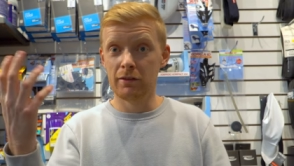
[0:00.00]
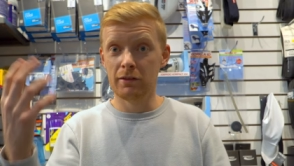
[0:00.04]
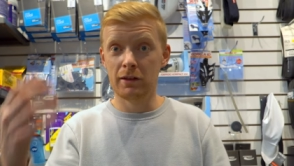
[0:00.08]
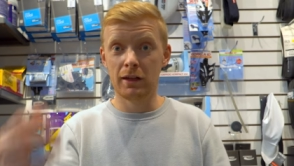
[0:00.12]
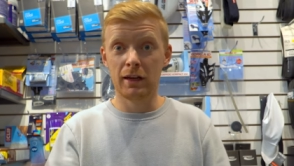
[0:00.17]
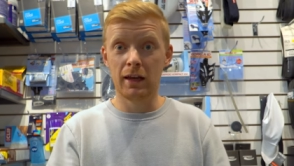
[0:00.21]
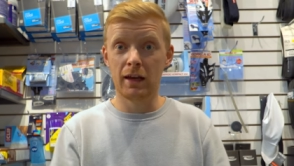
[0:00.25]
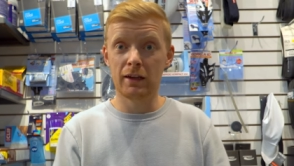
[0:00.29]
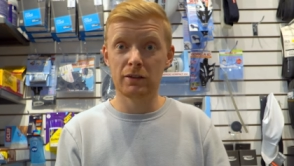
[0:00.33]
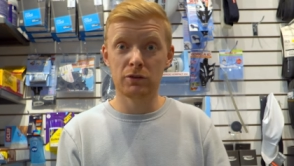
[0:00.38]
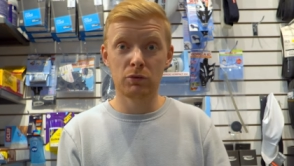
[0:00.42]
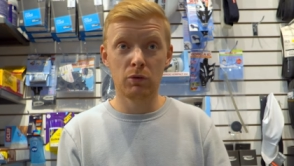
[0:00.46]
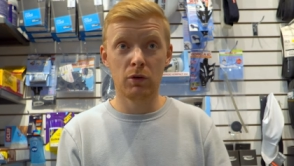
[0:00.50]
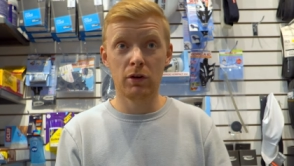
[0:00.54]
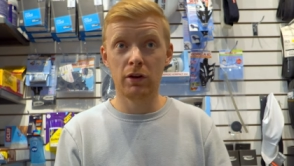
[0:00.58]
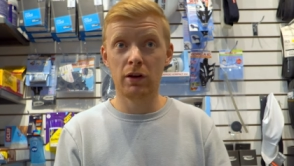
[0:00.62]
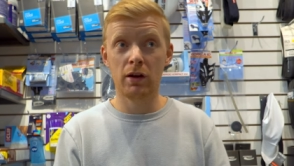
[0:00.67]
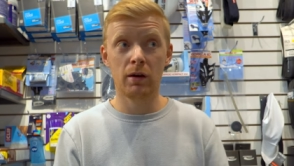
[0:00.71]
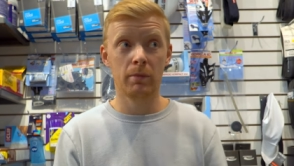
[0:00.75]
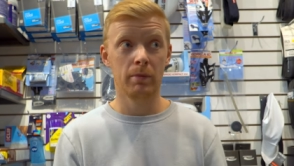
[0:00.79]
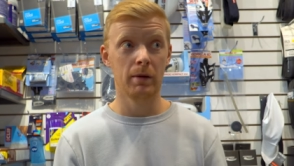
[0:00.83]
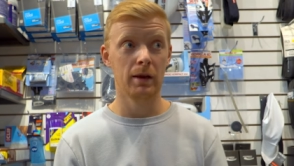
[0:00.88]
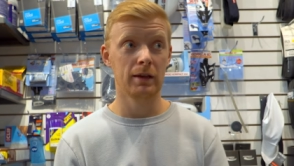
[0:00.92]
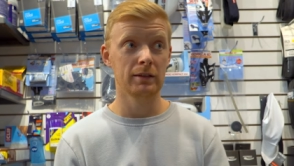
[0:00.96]
The next one
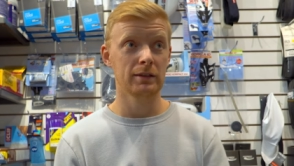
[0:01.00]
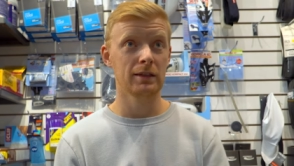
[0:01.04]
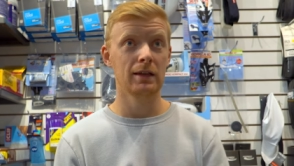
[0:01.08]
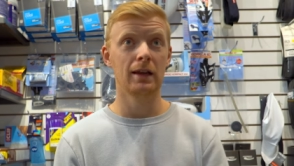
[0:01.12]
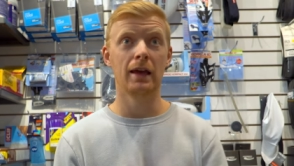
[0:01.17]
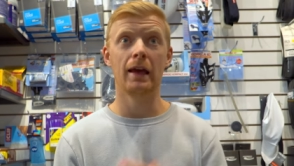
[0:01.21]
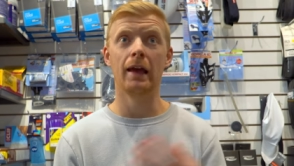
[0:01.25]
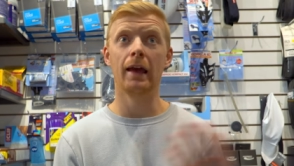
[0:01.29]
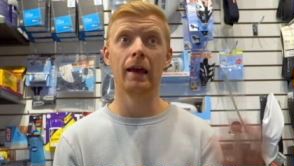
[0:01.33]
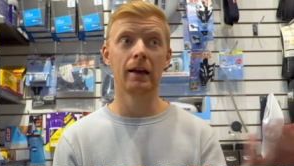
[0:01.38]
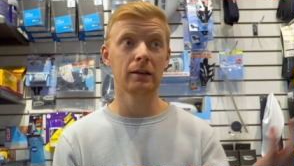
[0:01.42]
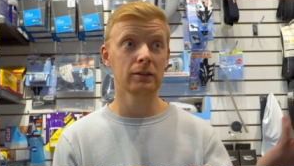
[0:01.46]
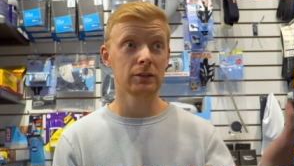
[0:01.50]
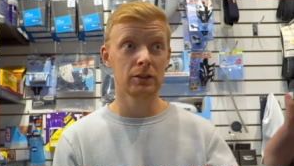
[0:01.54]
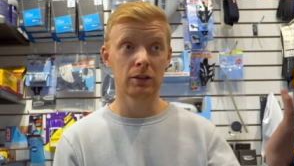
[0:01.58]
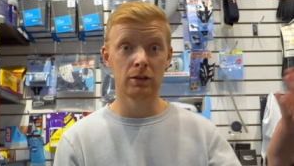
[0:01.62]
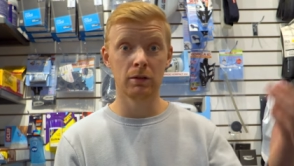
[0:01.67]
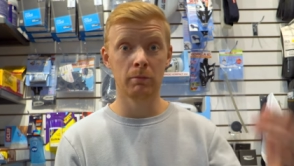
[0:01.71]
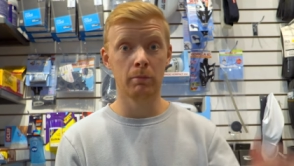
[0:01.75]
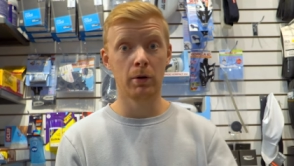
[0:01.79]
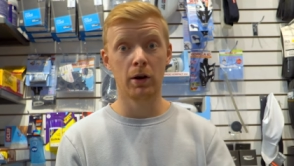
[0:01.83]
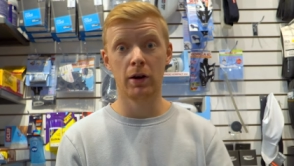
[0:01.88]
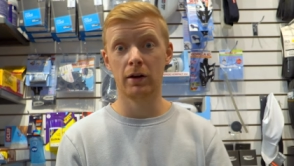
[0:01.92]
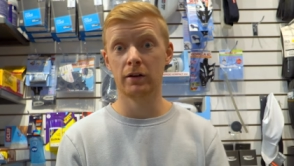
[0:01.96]
up has an
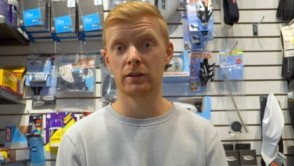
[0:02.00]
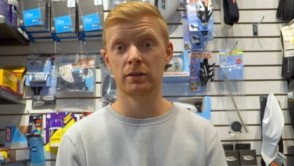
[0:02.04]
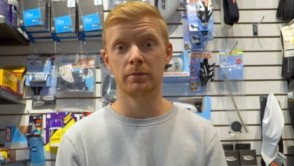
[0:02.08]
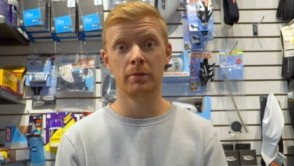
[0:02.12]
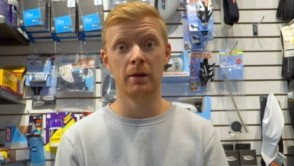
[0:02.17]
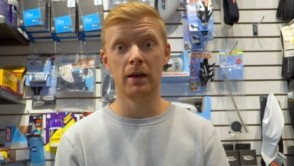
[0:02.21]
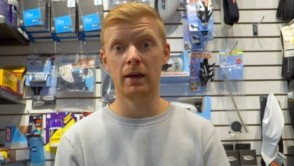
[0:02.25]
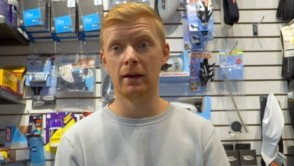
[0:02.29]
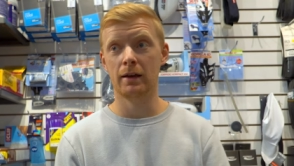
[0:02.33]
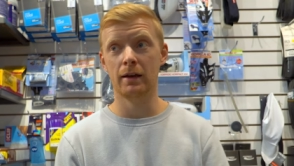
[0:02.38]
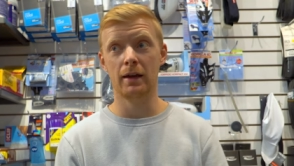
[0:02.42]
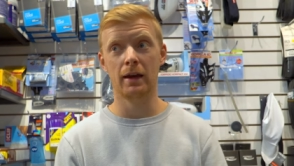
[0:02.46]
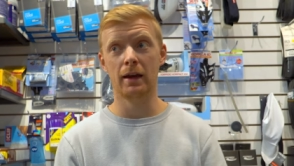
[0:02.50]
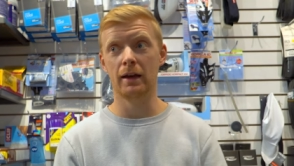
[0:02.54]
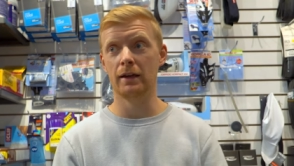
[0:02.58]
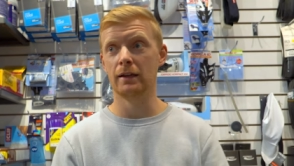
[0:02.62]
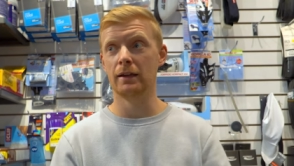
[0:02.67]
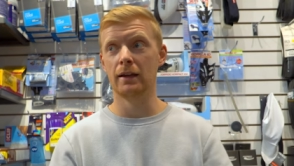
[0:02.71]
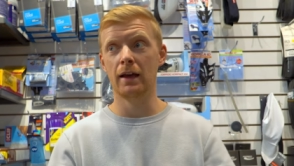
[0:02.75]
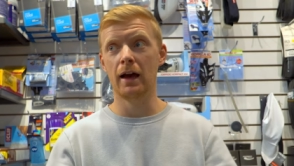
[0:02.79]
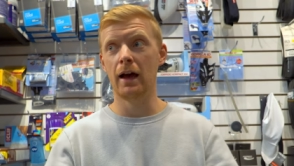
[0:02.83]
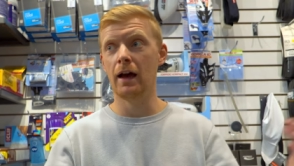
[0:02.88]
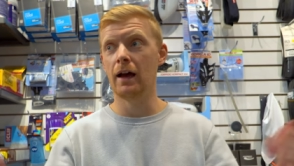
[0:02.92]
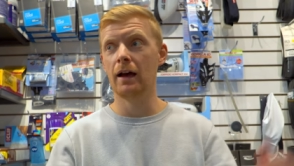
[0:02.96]
excellent power spec,
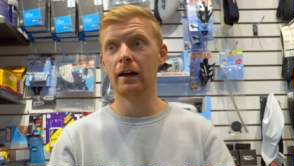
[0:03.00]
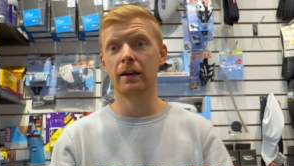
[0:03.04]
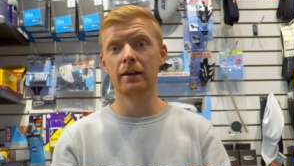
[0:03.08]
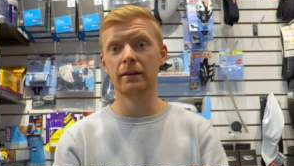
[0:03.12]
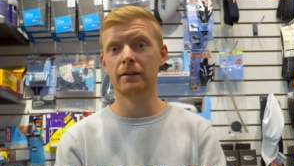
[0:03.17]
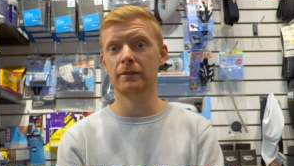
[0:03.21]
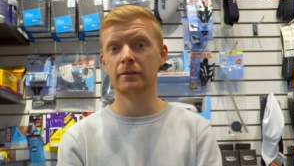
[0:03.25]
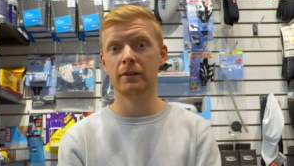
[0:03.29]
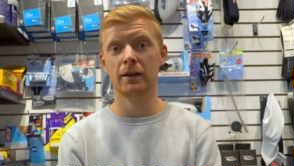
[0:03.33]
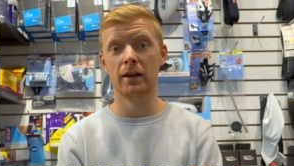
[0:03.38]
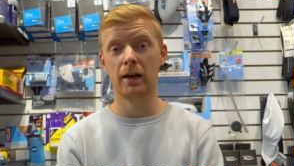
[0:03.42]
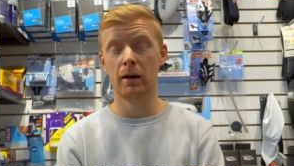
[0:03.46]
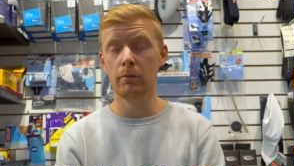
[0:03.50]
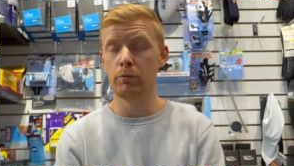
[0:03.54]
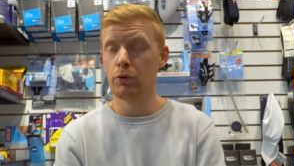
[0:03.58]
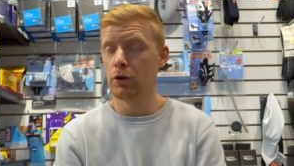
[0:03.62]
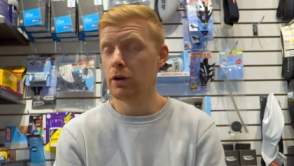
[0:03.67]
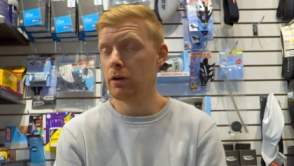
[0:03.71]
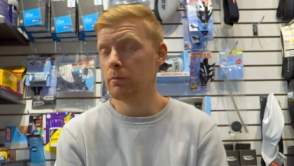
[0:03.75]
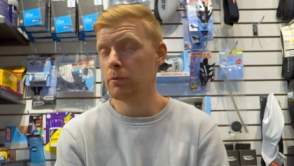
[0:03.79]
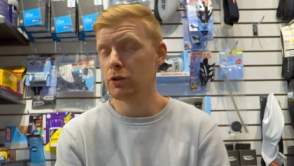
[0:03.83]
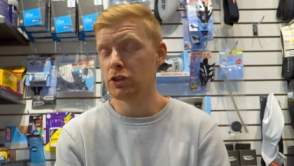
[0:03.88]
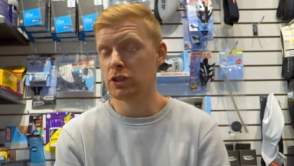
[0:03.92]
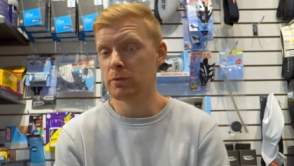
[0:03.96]
and I I'm
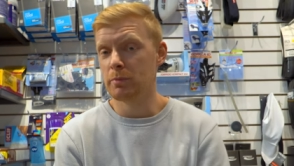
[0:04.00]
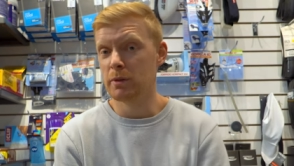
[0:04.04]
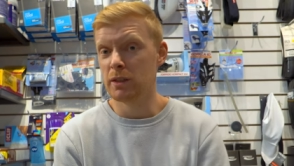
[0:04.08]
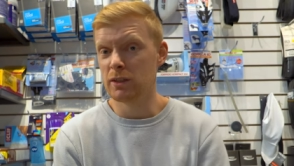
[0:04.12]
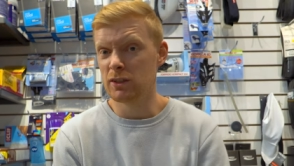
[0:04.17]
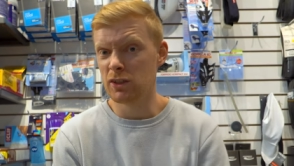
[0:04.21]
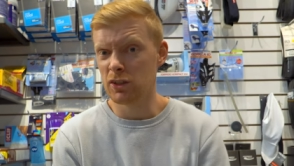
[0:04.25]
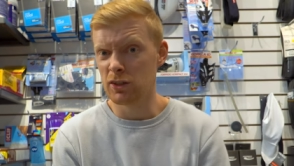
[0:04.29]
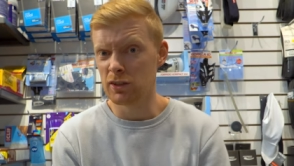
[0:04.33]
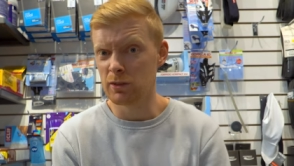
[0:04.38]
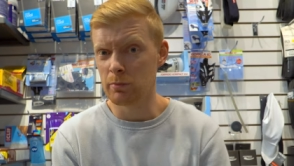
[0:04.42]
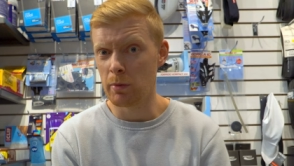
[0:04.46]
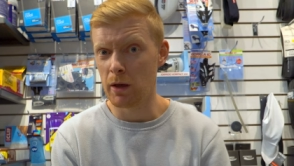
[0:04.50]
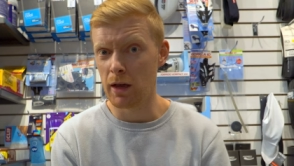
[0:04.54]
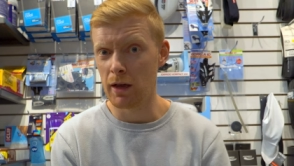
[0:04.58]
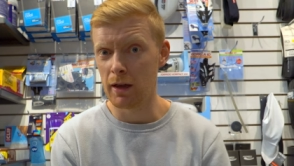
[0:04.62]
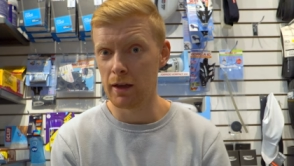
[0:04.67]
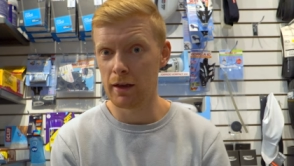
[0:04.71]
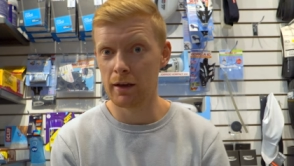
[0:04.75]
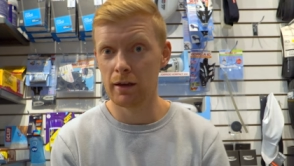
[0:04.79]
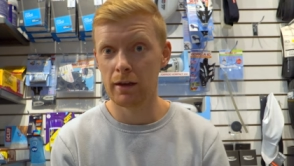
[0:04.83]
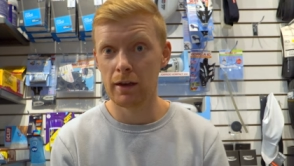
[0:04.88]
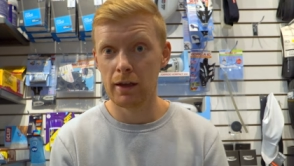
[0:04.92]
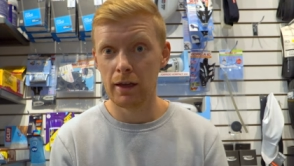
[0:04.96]
pretty much speechless by
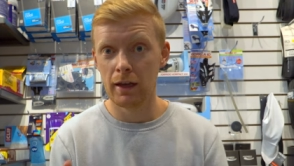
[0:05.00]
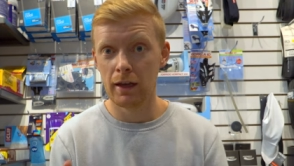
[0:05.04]
it.